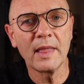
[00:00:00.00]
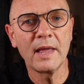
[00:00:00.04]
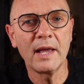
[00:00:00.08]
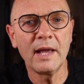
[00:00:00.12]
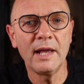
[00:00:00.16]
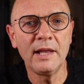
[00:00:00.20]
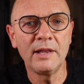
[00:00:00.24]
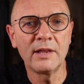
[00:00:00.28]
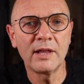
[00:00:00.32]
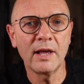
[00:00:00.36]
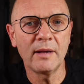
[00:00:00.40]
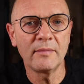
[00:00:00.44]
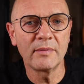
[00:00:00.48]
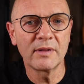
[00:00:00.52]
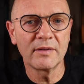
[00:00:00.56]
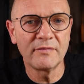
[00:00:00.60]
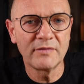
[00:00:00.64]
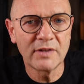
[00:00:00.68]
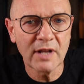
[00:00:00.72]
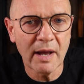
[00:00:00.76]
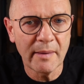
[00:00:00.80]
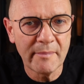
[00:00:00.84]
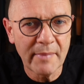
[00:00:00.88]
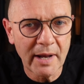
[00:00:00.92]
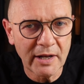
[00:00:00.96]
In terms of
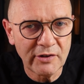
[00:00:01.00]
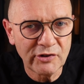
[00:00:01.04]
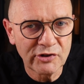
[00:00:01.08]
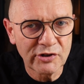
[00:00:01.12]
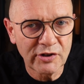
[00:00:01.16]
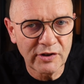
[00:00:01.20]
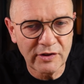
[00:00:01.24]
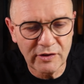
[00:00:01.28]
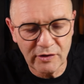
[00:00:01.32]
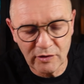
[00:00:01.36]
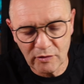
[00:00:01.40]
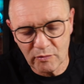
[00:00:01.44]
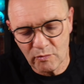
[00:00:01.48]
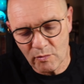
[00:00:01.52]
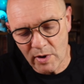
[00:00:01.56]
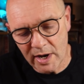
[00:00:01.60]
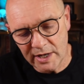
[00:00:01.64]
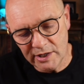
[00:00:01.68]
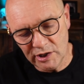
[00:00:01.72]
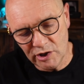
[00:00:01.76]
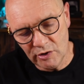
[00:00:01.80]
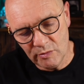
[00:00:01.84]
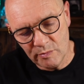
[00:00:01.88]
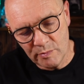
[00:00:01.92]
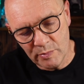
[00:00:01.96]
dimensions,
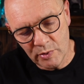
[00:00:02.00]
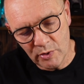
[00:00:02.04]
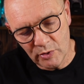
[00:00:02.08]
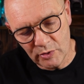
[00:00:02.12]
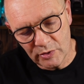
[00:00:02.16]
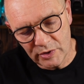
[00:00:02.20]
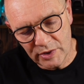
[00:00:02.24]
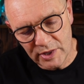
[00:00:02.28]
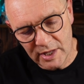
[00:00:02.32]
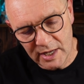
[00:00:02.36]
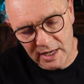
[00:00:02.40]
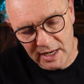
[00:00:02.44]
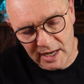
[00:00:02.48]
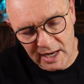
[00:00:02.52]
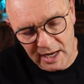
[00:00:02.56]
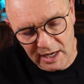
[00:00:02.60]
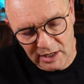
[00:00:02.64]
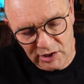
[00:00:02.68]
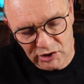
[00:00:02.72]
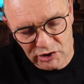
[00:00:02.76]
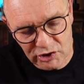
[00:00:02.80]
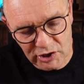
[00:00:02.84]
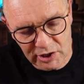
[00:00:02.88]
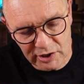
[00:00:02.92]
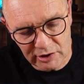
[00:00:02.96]
when you put the
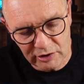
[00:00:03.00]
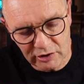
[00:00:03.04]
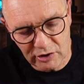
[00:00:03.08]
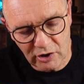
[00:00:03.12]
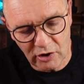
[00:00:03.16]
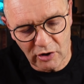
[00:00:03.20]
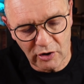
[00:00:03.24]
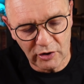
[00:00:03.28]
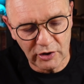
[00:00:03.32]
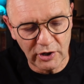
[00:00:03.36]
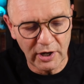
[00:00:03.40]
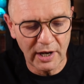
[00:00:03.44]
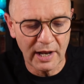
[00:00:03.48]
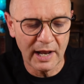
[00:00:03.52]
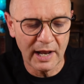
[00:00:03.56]
heat shield on,